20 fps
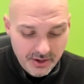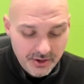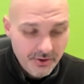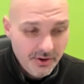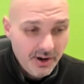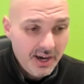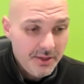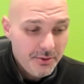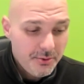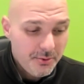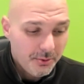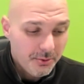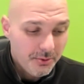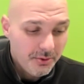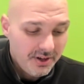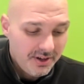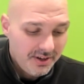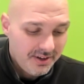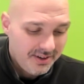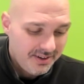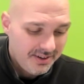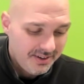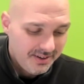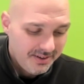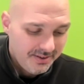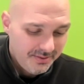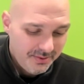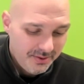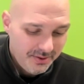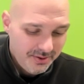high
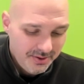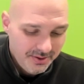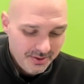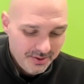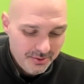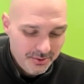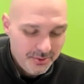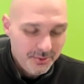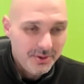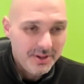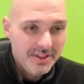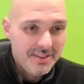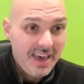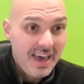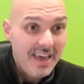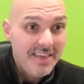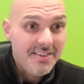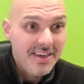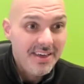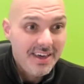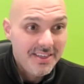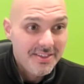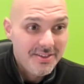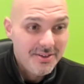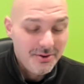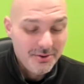school students' essays.